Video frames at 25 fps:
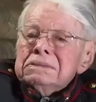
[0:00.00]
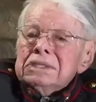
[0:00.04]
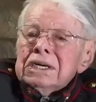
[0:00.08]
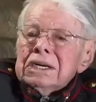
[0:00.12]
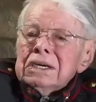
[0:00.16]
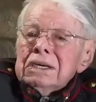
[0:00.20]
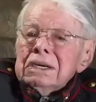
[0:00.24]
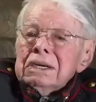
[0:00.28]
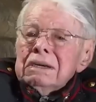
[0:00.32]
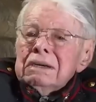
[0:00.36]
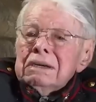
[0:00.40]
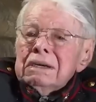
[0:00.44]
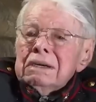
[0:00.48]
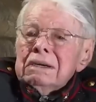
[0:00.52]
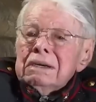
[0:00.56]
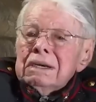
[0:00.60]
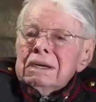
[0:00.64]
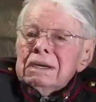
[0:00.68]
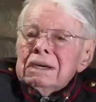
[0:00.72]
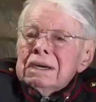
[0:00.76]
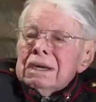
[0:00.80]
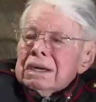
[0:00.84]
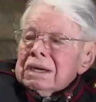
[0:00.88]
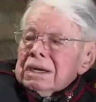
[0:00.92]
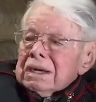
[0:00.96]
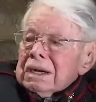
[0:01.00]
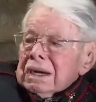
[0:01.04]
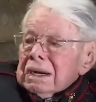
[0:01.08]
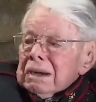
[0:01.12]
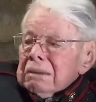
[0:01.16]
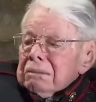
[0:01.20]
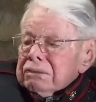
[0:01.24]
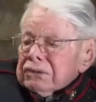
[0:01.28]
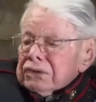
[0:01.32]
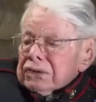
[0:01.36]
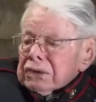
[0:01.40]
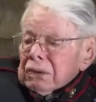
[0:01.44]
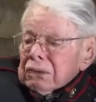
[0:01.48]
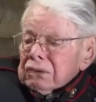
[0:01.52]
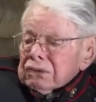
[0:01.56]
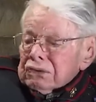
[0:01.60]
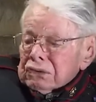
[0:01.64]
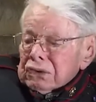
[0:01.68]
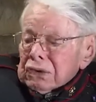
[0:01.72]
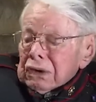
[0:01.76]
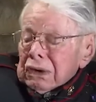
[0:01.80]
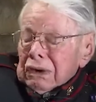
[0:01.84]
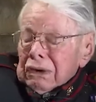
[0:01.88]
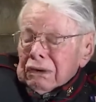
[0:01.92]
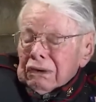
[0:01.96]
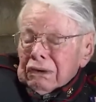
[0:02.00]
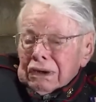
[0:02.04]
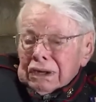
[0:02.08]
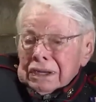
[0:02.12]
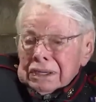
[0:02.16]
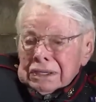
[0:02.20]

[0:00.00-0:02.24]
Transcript: Darling, I'm so sorry.